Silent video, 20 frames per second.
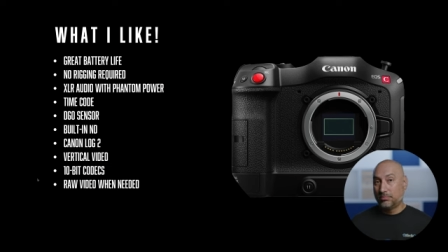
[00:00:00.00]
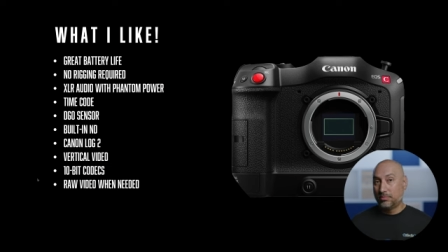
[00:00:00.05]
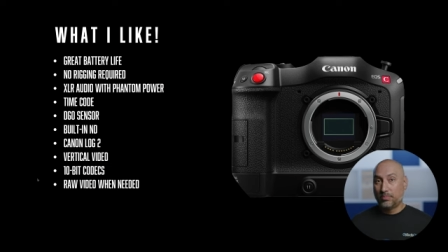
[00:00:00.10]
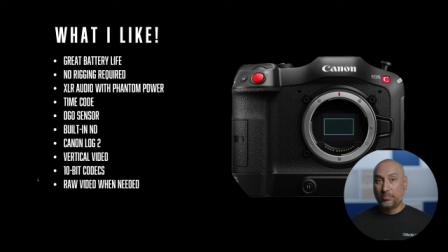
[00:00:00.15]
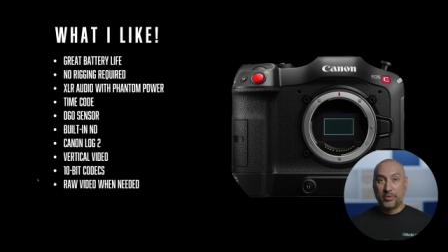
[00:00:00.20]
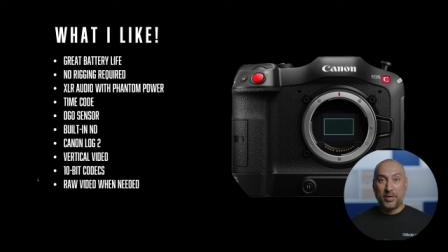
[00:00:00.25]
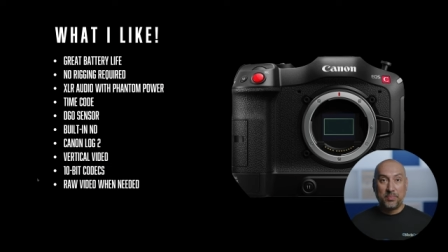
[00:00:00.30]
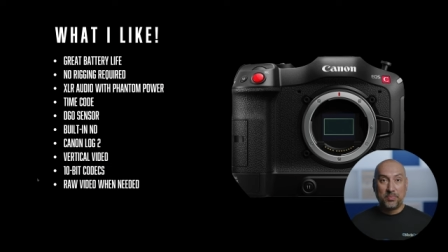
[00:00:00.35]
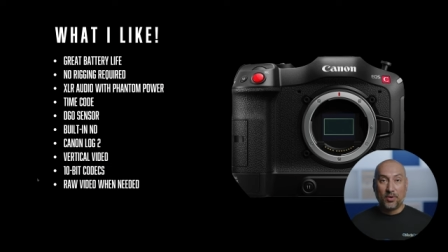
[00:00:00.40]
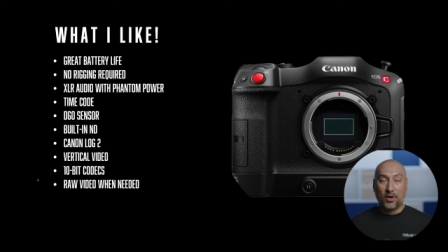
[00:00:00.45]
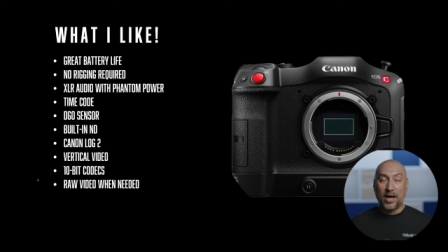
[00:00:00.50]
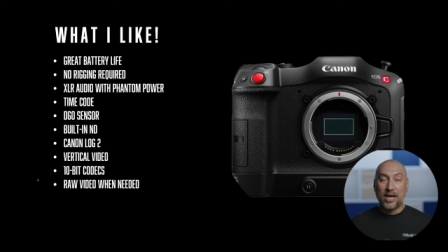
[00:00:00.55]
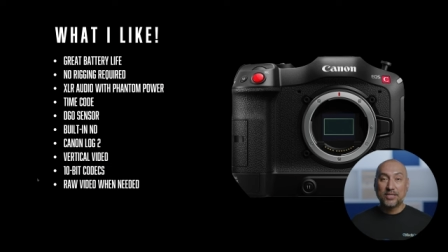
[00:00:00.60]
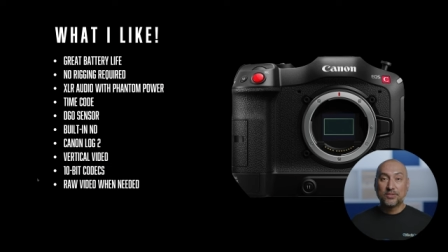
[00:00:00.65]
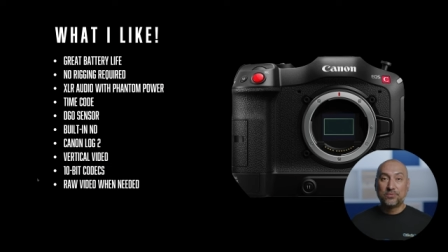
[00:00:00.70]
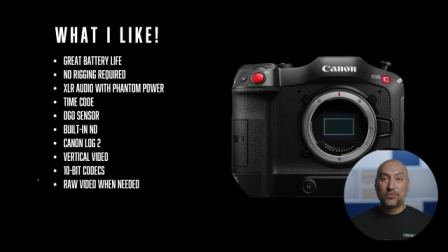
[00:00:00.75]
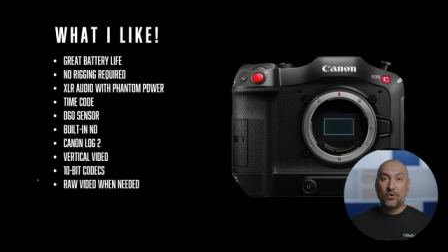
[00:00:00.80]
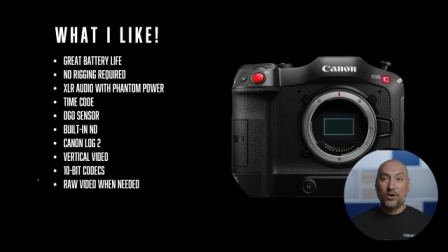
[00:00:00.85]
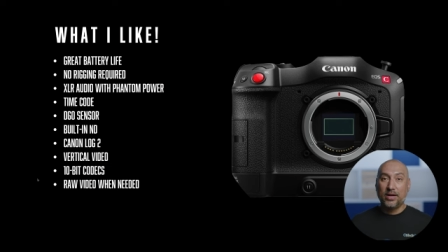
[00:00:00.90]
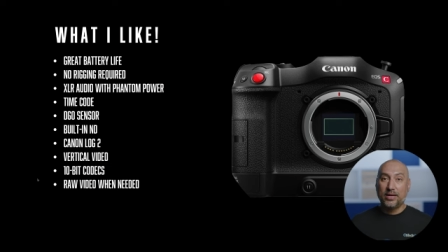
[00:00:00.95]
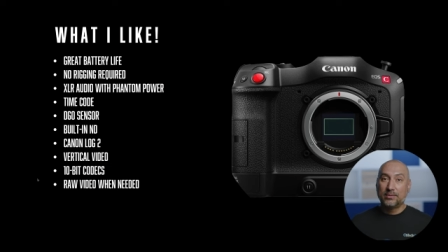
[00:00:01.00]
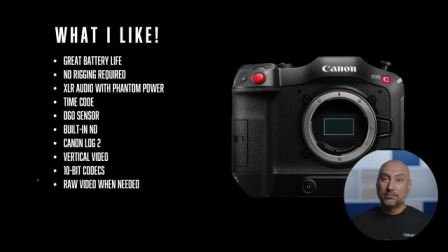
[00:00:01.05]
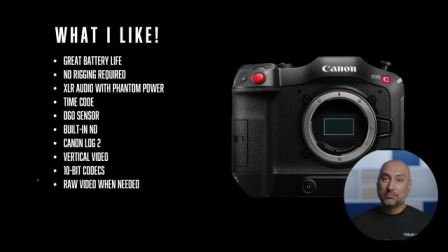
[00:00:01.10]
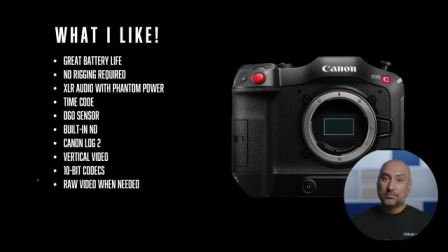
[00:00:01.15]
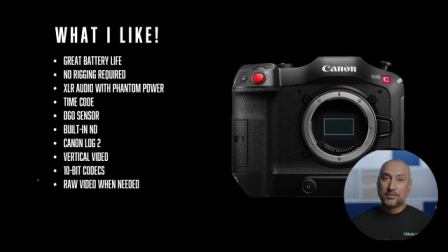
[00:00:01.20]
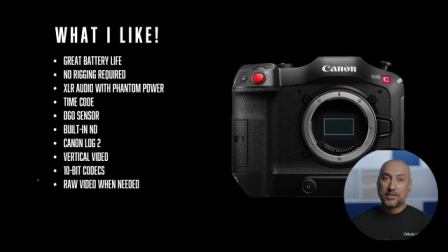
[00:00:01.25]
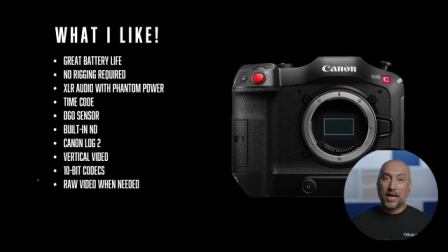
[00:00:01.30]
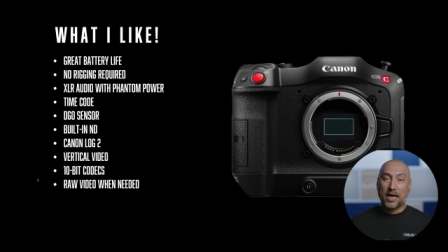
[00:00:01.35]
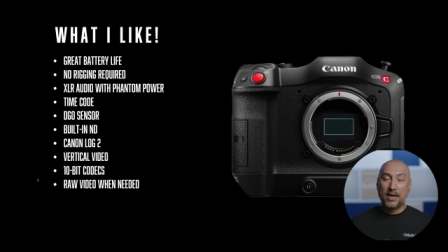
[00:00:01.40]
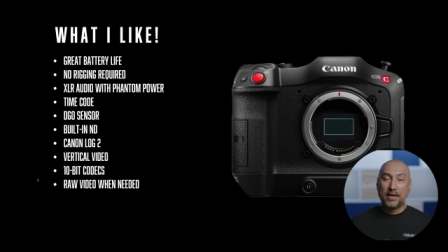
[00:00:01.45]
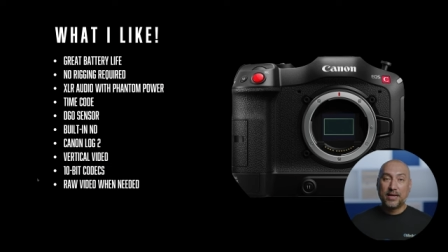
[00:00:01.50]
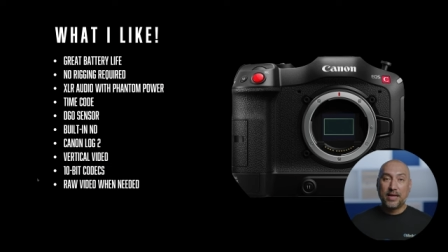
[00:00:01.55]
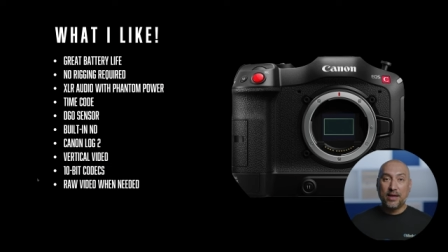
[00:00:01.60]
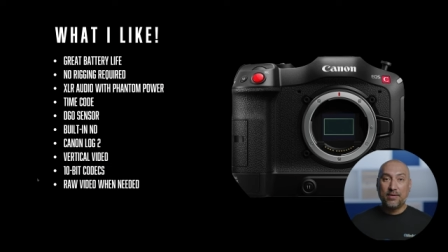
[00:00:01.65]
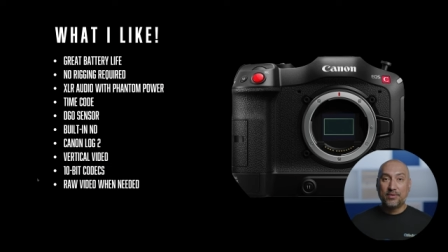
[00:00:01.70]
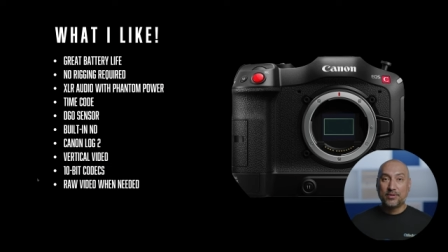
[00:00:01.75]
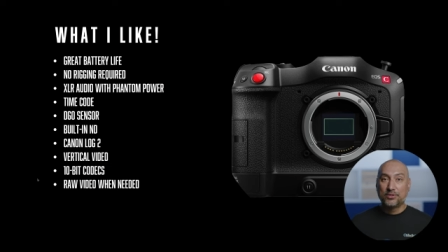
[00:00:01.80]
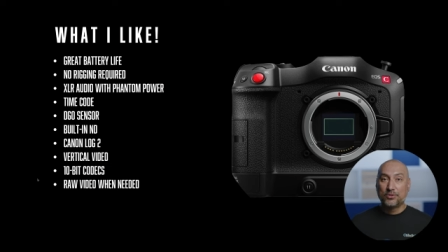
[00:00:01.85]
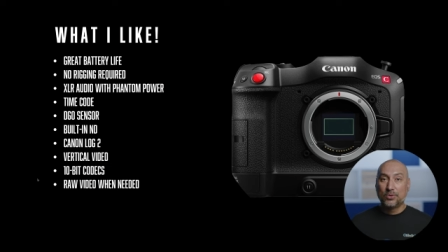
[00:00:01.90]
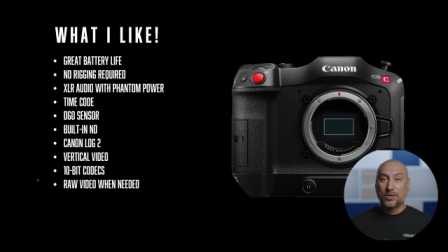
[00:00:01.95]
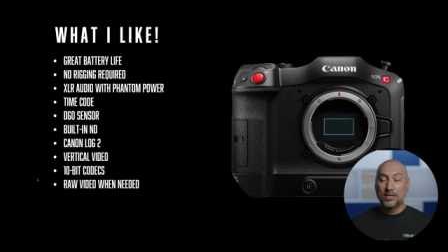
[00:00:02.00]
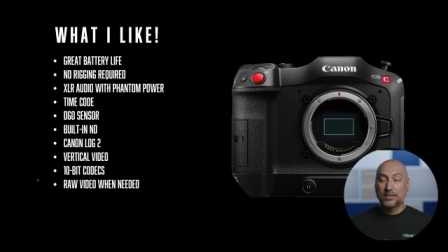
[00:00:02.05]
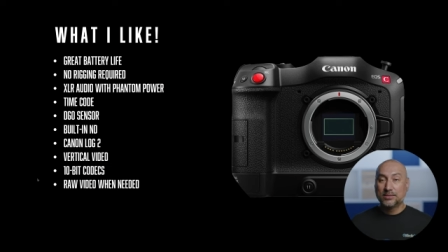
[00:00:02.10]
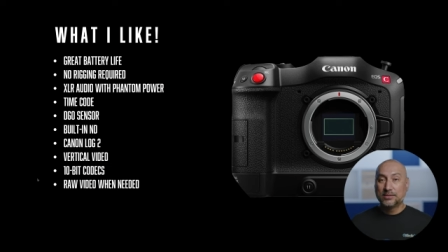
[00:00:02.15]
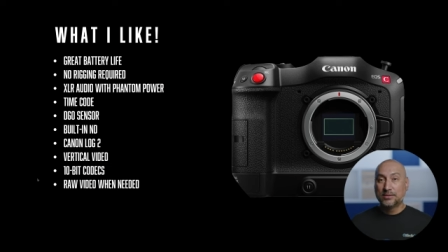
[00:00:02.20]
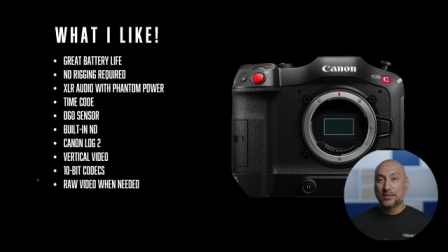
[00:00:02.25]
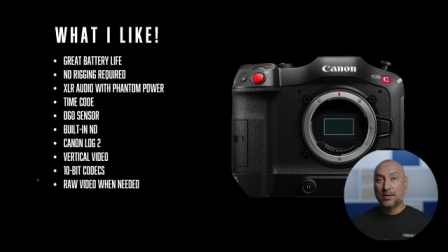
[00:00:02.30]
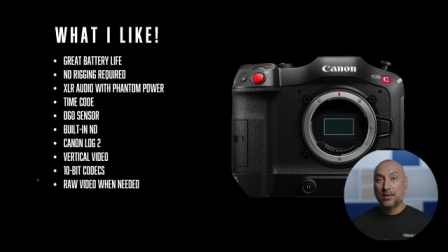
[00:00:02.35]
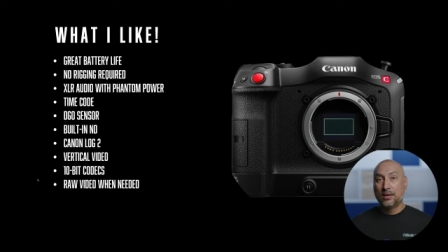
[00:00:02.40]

people asked for it, Canon gave it to us.